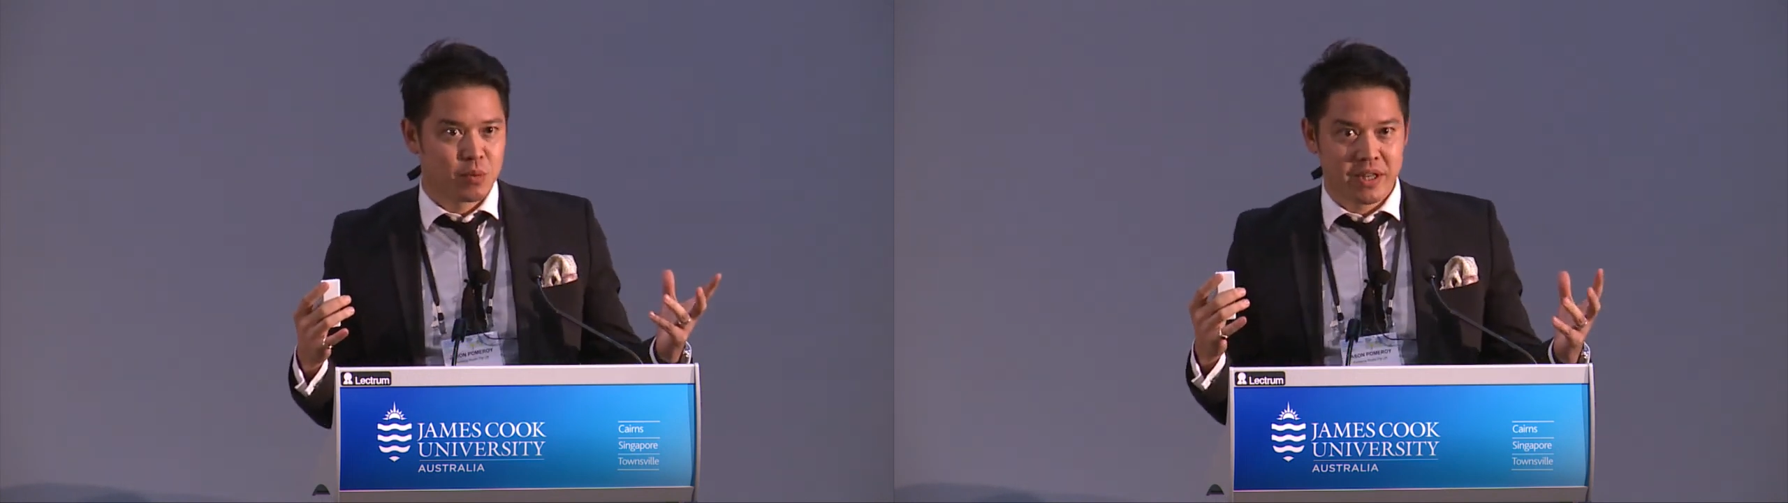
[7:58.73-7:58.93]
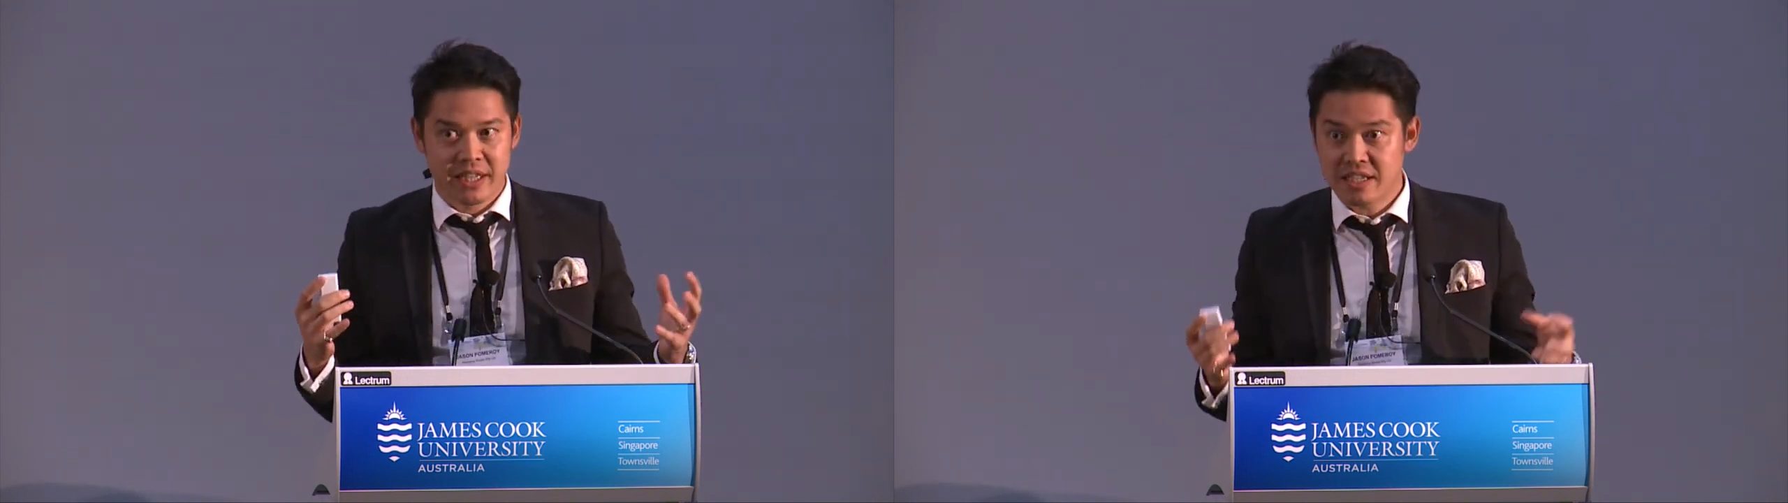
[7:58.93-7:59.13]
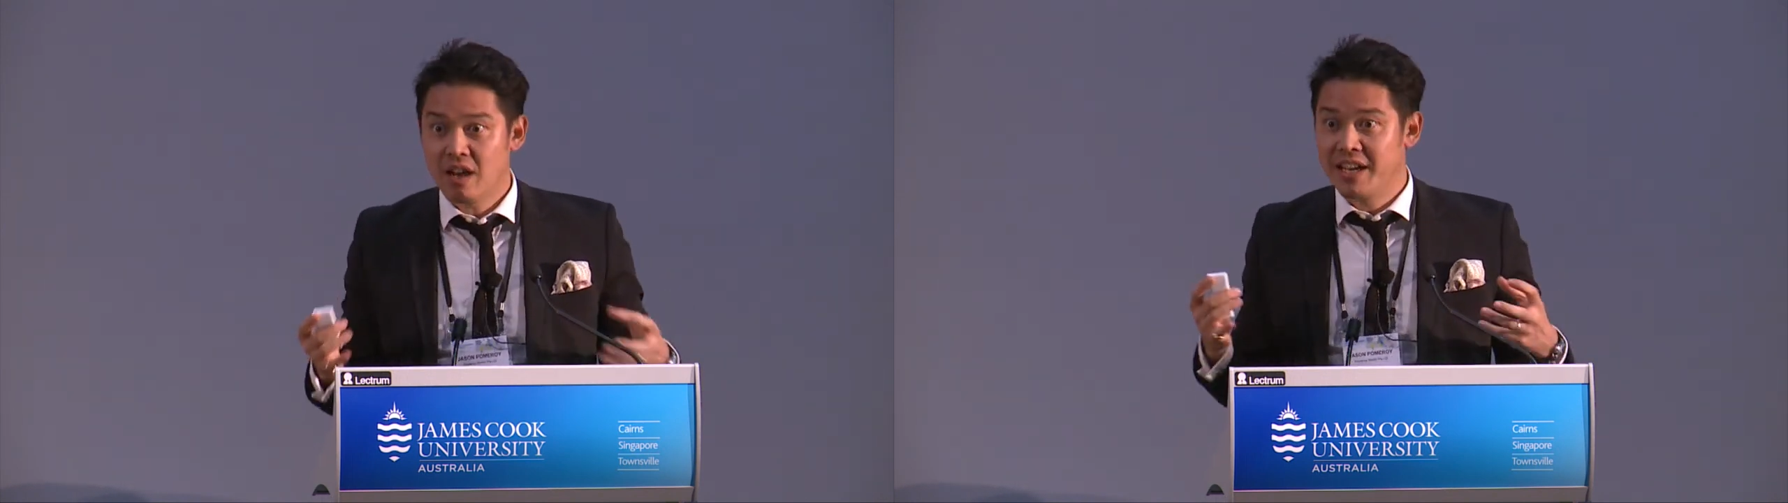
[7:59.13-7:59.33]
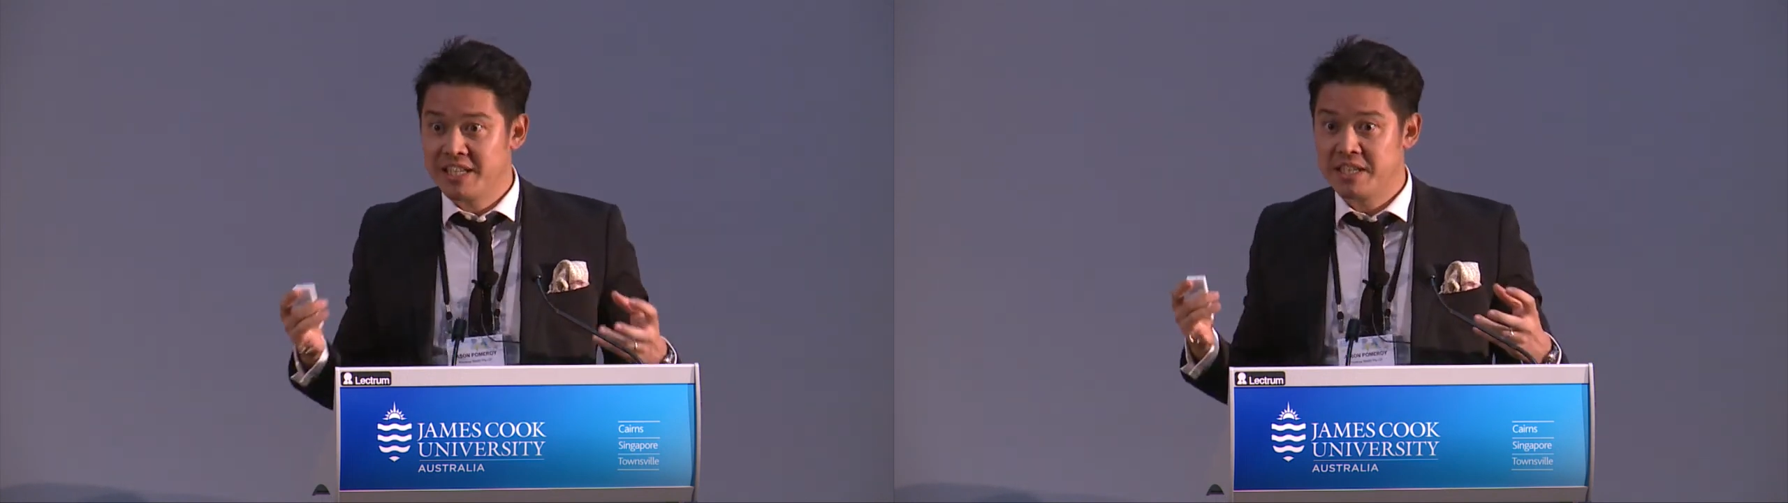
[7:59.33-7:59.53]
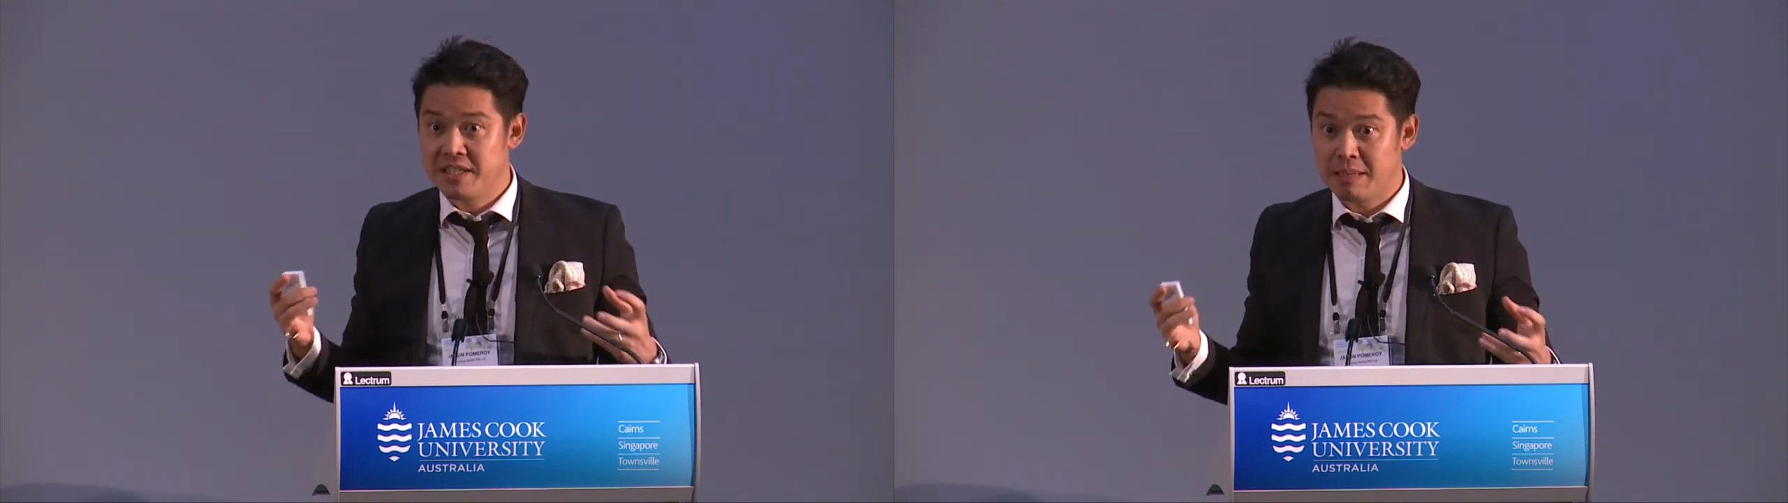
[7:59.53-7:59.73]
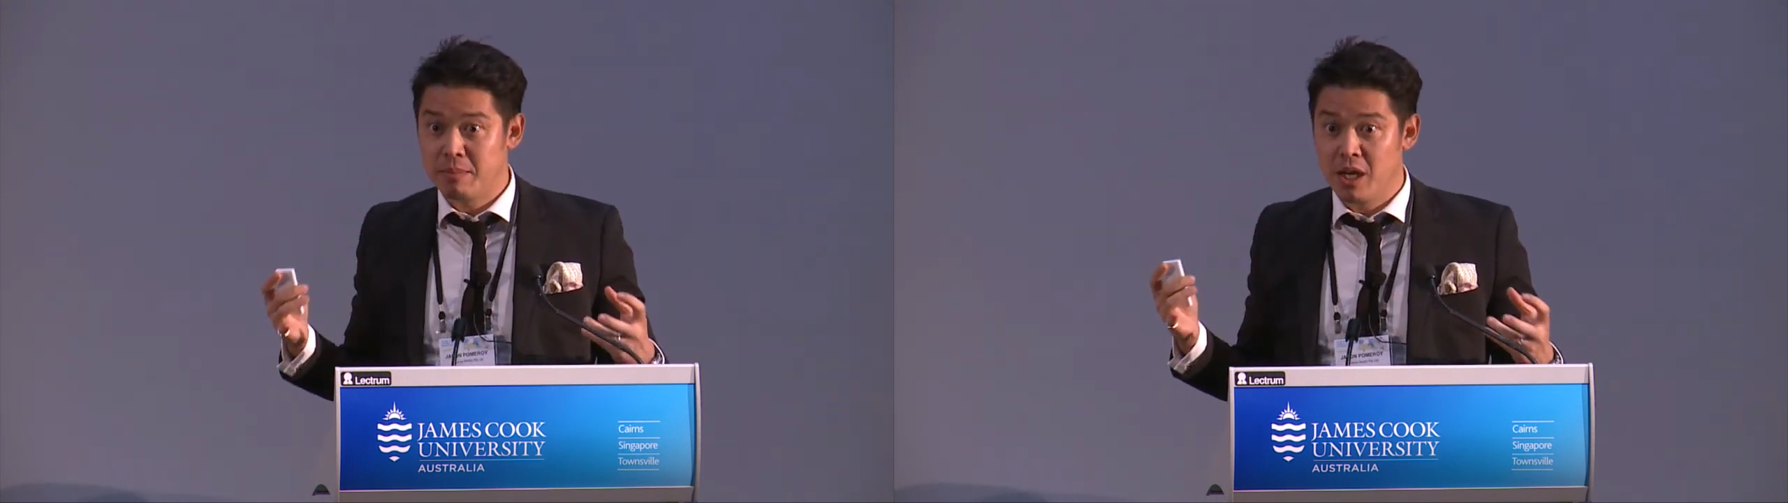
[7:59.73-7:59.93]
with these high density